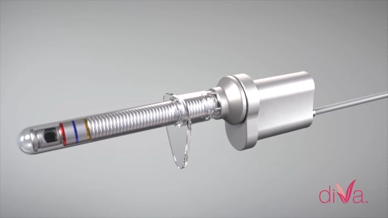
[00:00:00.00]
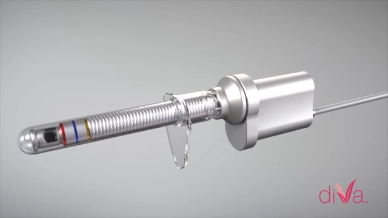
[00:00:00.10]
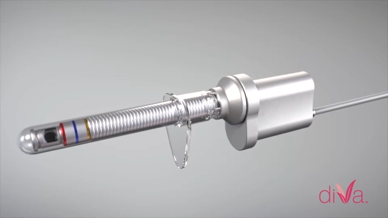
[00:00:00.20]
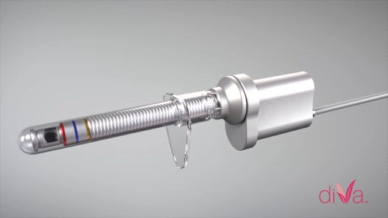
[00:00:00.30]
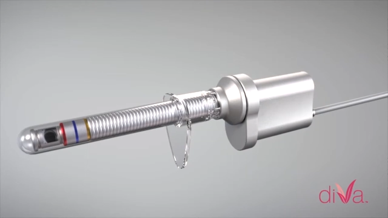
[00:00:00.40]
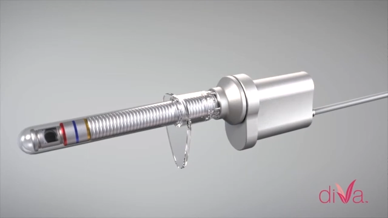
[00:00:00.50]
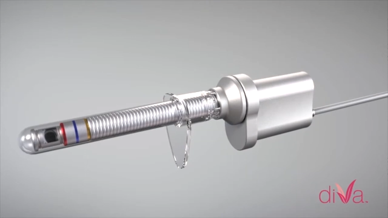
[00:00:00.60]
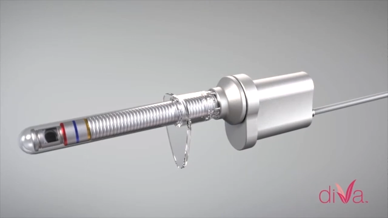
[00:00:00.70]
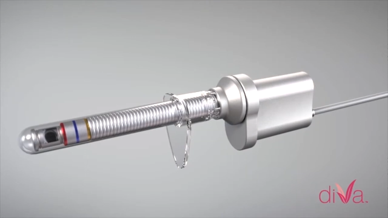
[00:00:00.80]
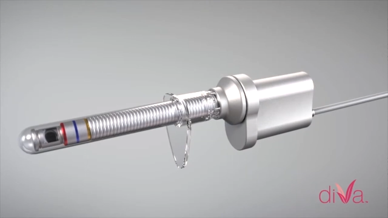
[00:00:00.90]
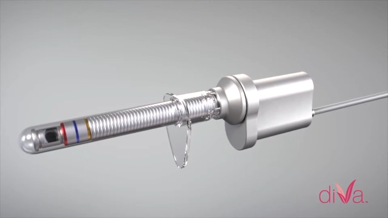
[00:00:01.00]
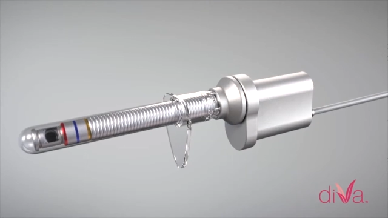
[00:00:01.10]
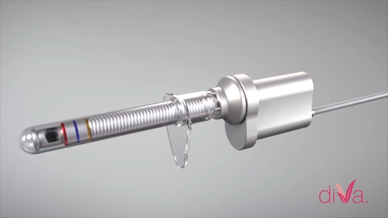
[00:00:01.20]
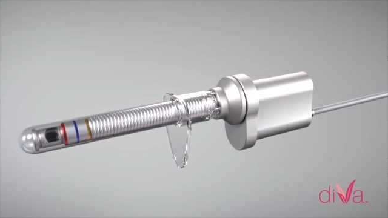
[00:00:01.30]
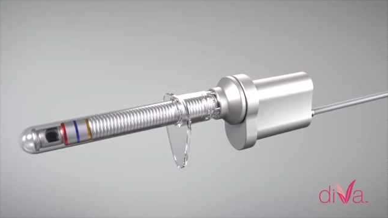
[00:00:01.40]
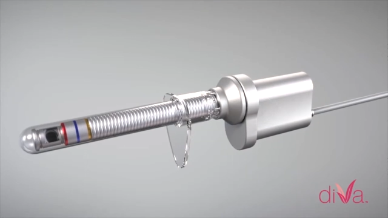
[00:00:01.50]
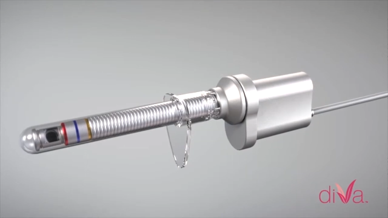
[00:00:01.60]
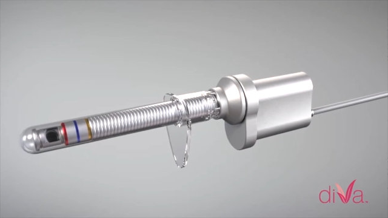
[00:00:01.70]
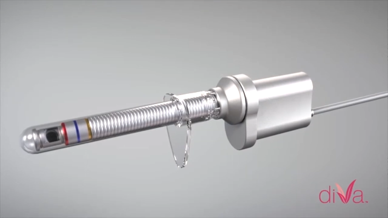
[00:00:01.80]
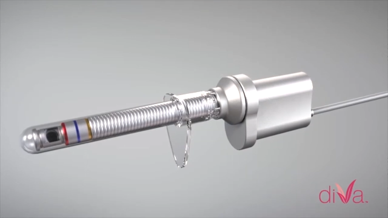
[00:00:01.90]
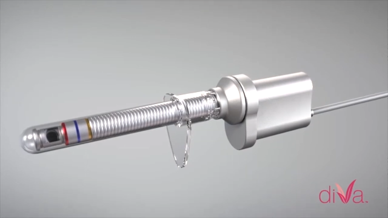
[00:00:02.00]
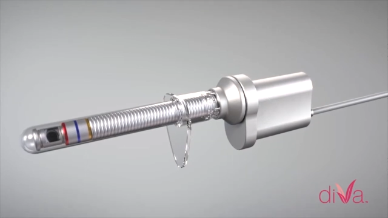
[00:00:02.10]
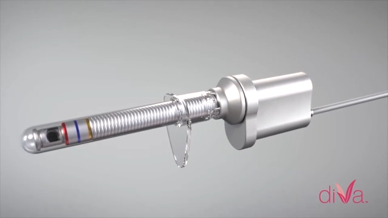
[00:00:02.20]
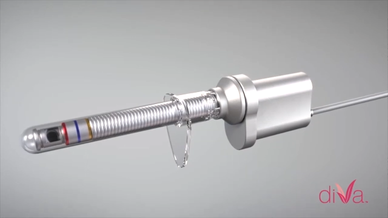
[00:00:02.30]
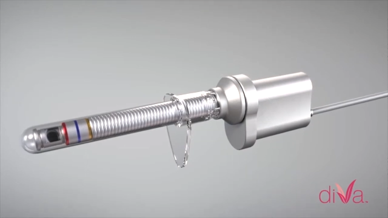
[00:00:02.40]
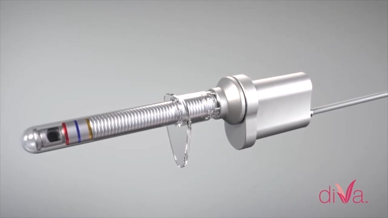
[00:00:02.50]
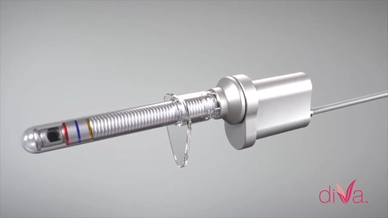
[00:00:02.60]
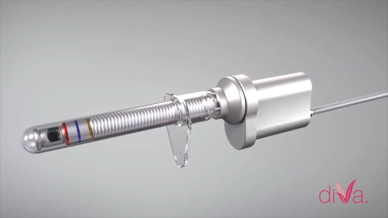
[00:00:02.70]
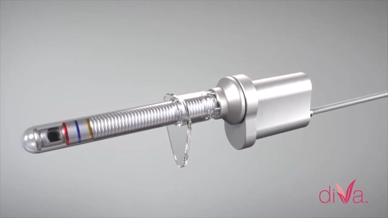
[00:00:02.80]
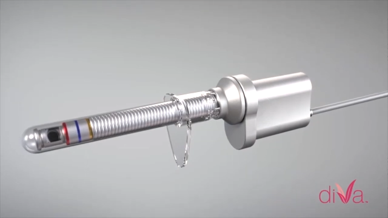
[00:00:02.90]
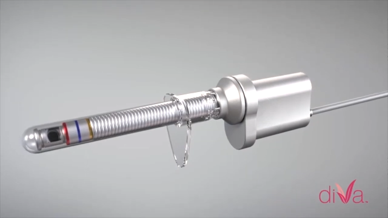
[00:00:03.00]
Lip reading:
[unreadable: no face in view]